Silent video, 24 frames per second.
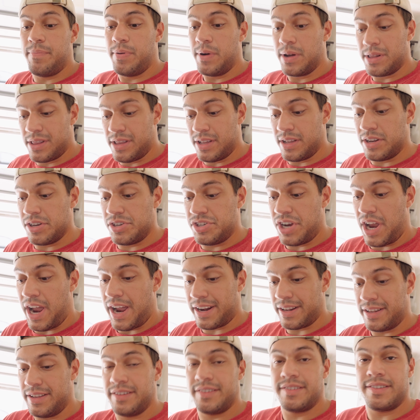put the
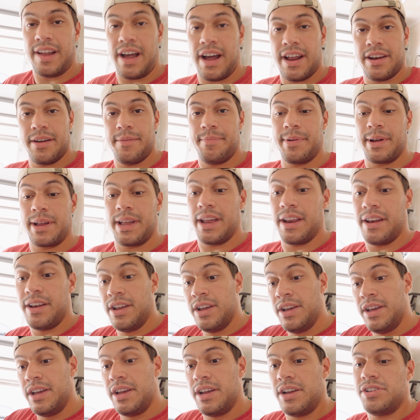jack this side up again,
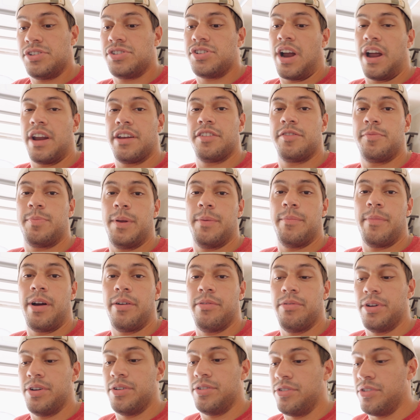and try to spin my
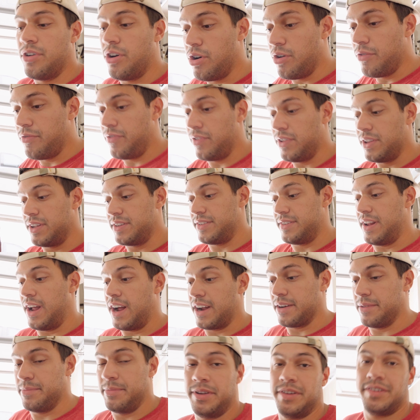wheel, and hopefully it's not
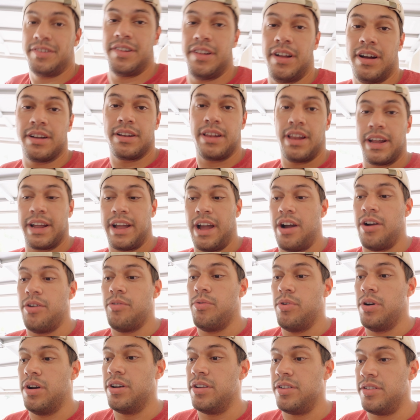gonna be stuck like how it
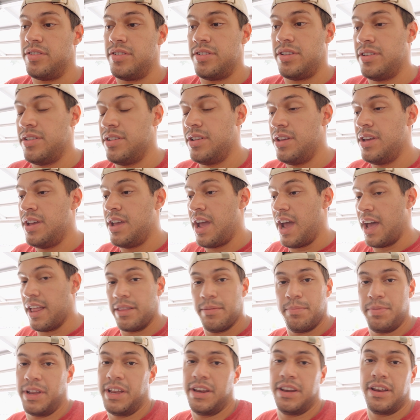was at
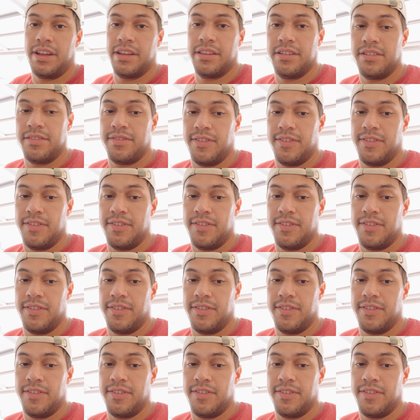the beginning of this